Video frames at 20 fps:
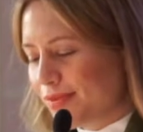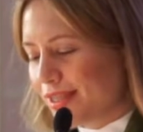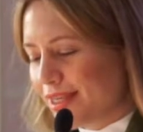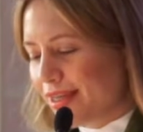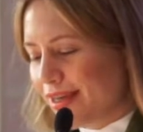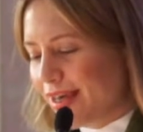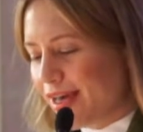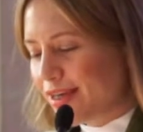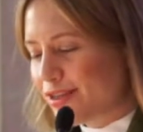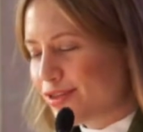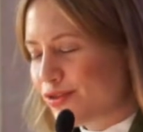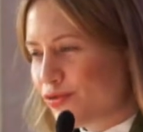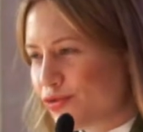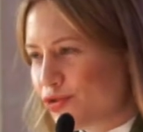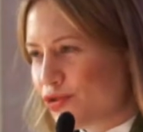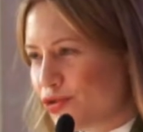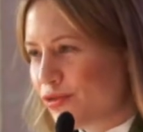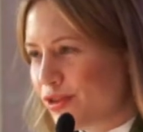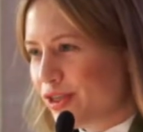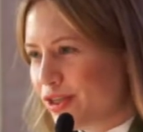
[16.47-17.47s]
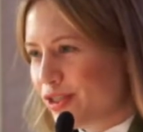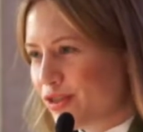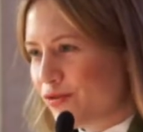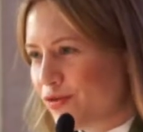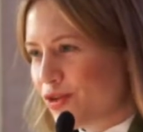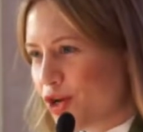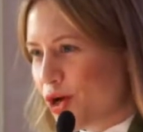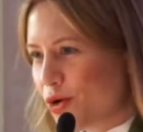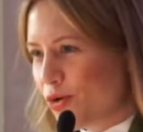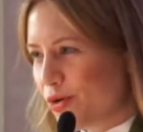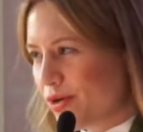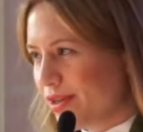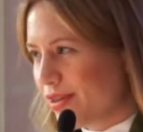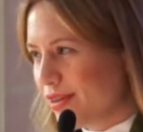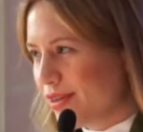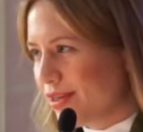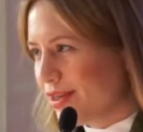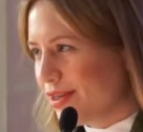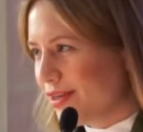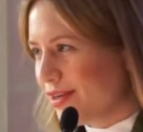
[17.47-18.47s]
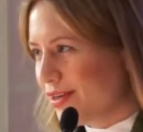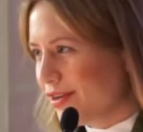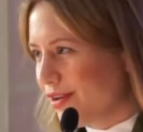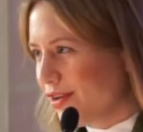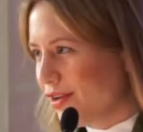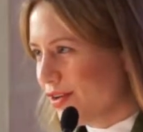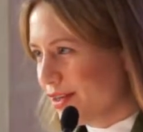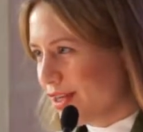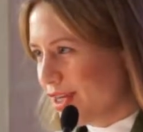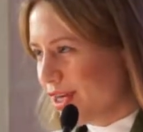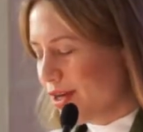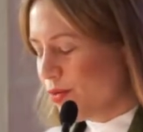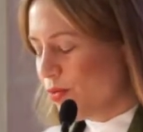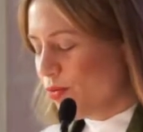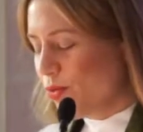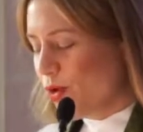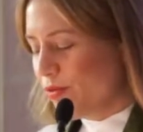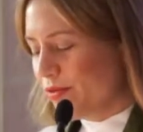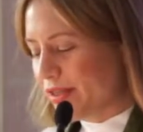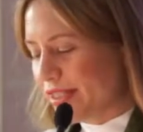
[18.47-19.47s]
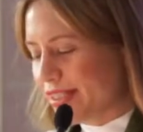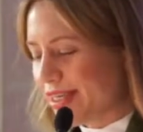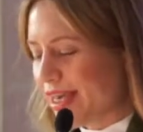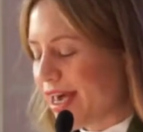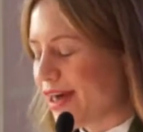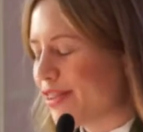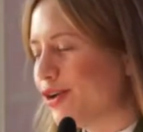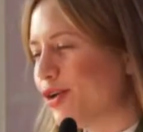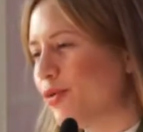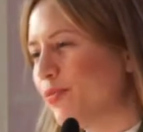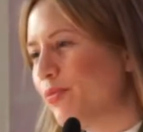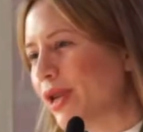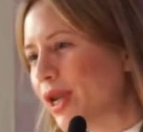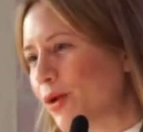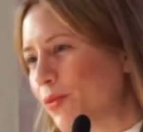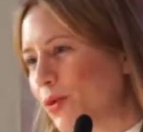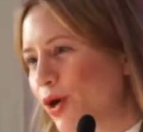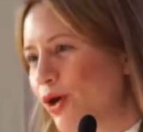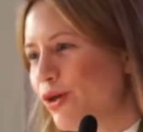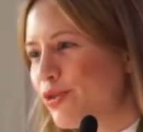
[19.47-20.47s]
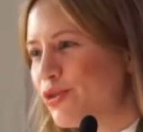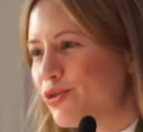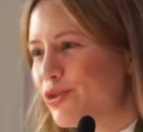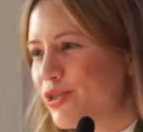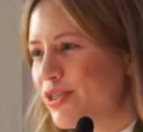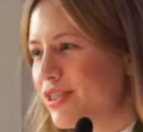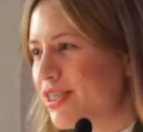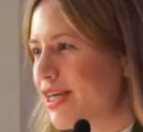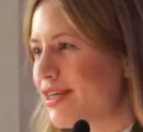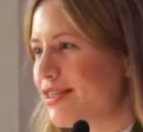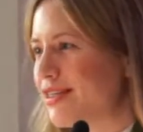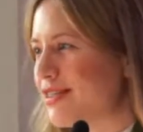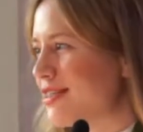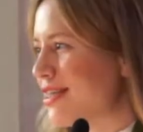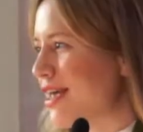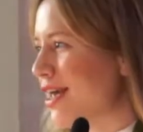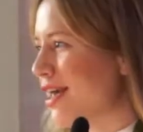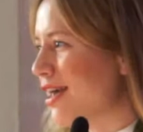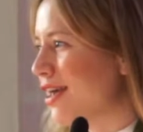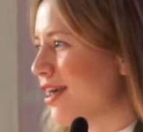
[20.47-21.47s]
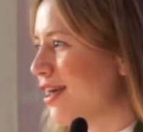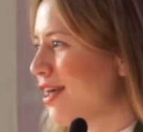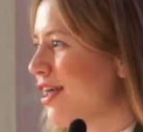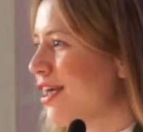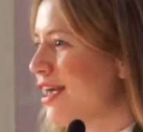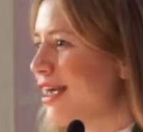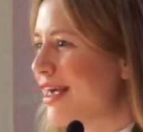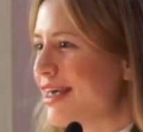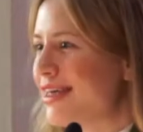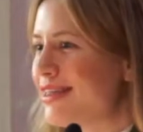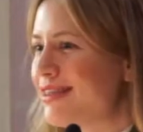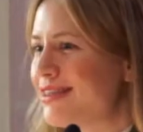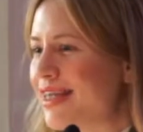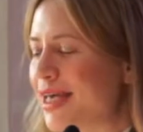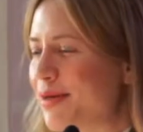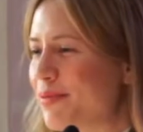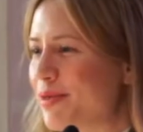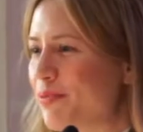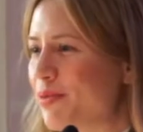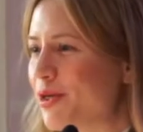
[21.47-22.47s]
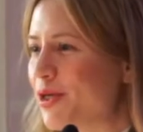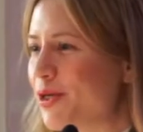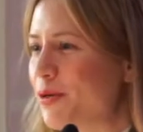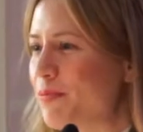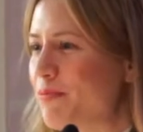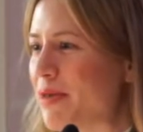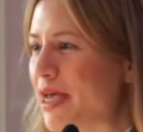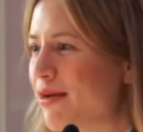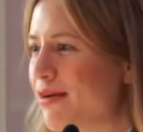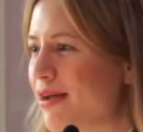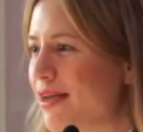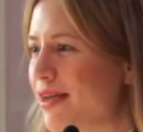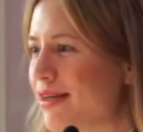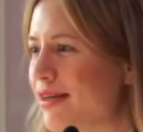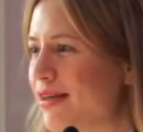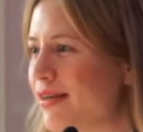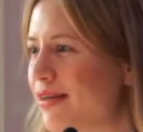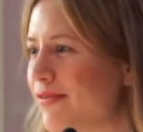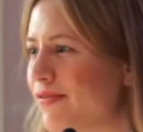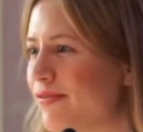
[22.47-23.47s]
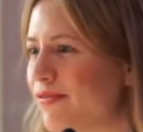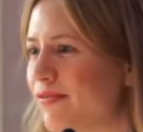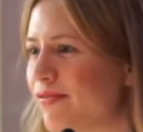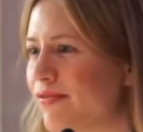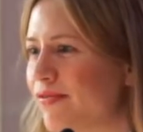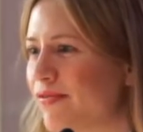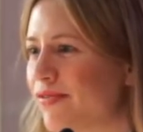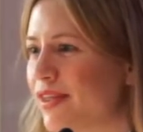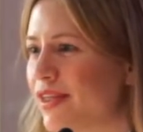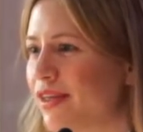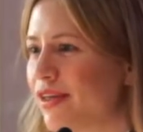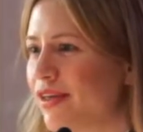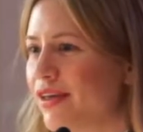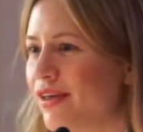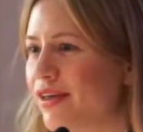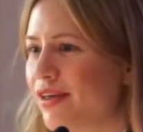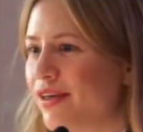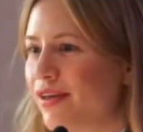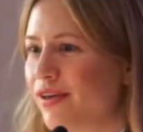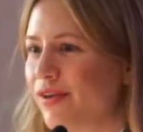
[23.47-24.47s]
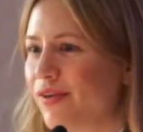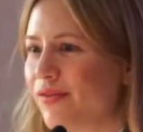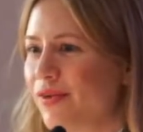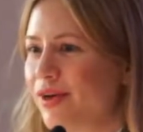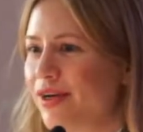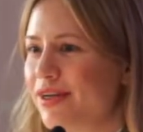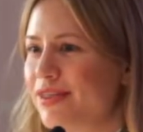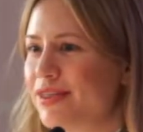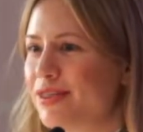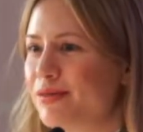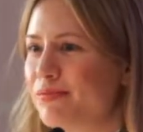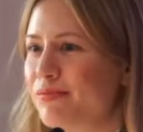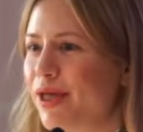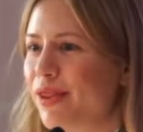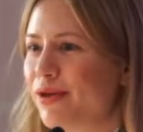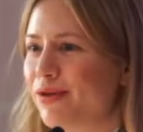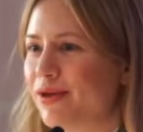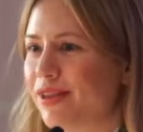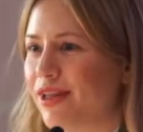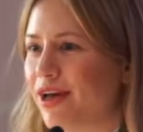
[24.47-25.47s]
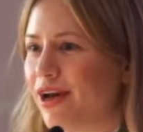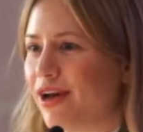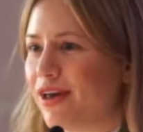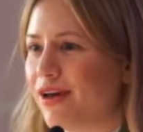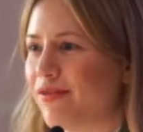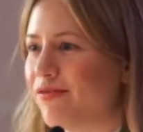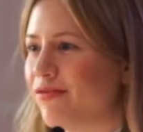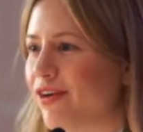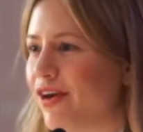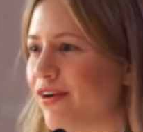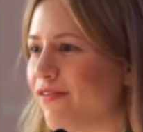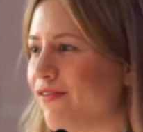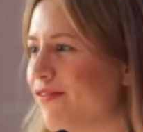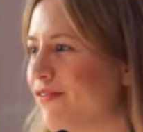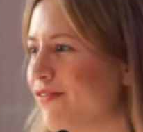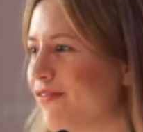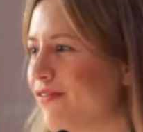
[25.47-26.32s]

has two things of note that get woven together. But I would also just like to say, is Simon Peter married? Where does his mother-in-law come from?